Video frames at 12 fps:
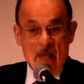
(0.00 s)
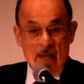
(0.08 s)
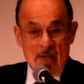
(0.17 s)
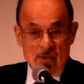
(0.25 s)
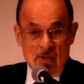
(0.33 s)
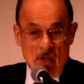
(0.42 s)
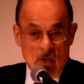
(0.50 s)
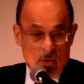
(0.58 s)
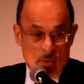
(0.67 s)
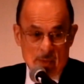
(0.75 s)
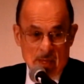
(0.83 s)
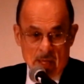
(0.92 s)
It's the
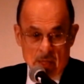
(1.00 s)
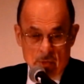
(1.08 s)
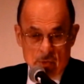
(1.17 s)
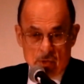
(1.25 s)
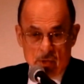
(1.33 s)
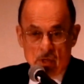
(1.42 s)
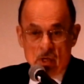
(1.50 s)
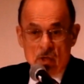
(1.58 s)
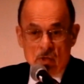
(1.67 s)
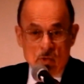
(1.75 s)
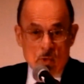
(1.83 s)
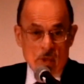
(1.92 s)
ultimate answer
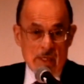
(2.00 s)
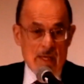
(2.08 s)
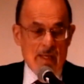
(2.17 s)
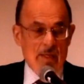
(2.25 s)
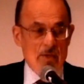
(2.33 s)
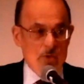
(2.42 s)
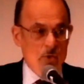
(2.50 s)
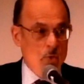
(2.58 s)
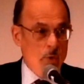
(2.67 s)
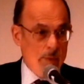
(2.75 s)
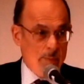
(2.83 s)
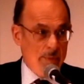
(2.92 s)
to Woody Allen's
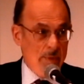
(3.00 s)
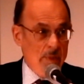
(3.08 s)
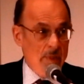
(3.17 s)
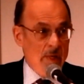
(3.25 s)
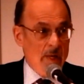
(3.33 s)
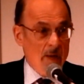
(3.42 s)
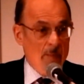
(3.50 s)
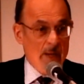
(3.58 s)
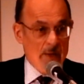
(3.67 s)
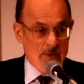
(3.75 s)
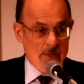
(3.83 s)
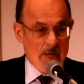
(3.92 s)
quip
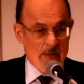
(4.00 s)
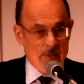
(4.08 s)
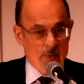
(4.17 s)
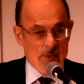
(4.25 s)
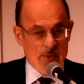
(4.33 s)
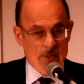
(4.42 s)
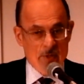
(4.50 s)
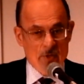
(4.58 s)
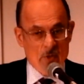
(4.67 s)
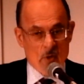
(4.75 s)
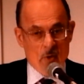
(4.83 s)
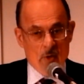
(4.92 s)
about death, which
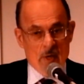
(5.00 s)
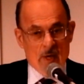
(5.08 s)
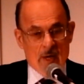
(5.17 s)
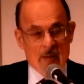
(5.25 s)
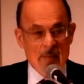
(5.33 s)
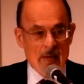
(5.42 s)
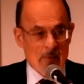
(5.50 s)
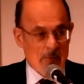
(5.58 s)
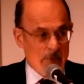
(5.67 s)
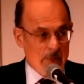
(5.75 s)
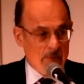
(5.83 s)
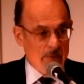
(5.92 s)
is, oh, I'm not
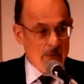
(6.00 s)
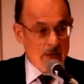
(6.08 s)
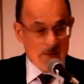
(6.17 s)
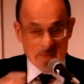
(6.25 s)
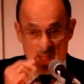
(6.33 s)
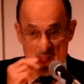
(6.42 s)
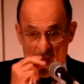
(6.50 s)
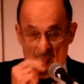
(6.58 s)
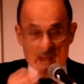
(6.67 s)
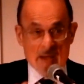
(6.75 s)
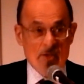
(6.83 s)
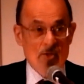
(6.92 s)
afraid of death.
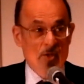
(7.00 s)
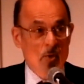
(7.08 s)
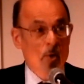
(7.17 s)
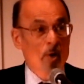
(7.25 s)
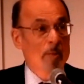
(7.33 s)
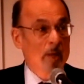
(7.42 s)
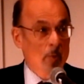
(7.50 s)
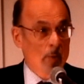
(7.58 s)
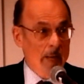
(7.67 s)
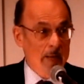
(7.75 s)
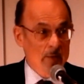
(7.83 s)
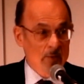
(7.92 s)
I just don't want to be
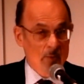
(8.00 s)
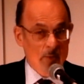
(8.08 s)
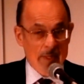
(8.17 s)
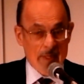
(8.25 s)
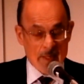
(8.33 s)
around when he